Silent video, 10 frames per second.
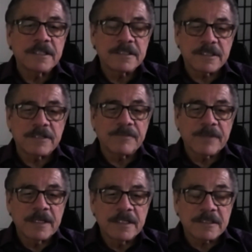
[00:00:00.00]
So
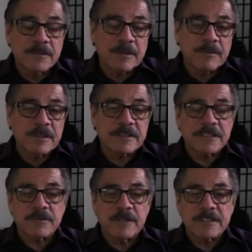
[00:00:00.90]
it's a win-win
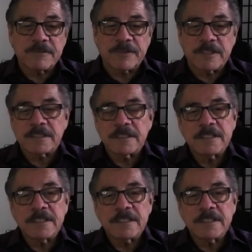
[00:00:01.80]
situation for us.